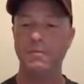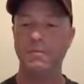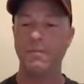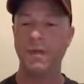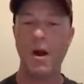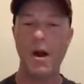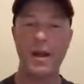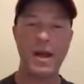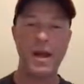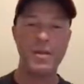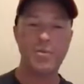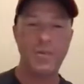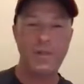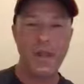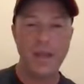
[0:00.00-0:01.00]
All right, guys.
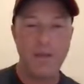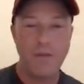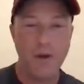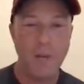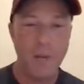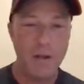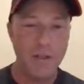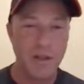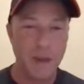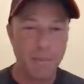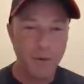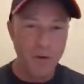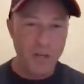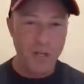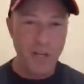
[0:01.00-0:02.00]
Well, thank you very much. I
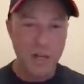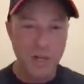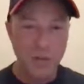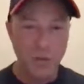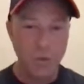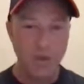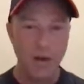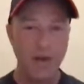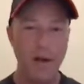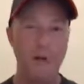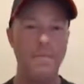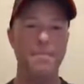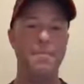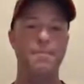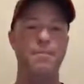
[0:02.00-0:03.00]
appreciate you
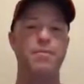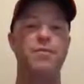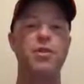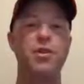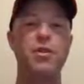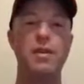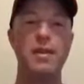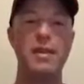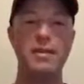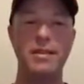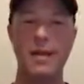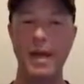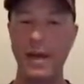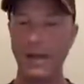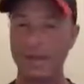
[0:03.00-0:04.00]
tuning in
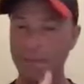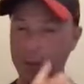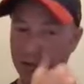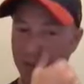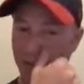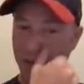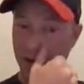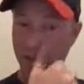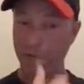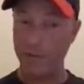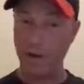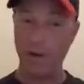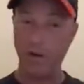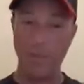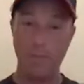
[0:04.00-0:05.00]
tonight. This
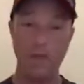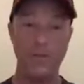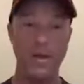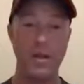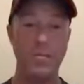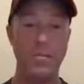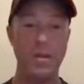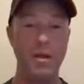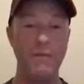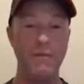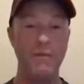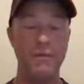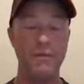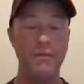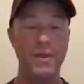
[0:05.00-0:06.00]
video will be available on
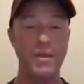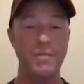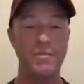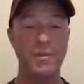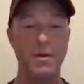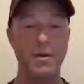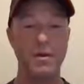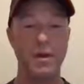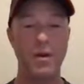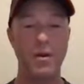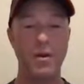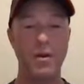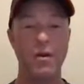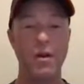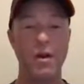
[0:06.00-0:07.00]
Facebook on
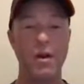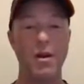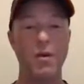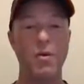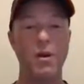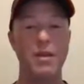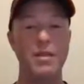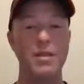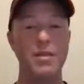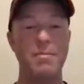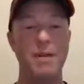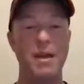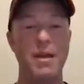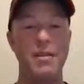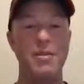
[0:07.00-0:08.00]
our OIC
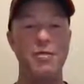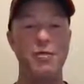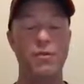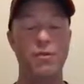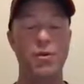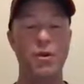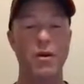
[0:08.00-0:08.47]
page for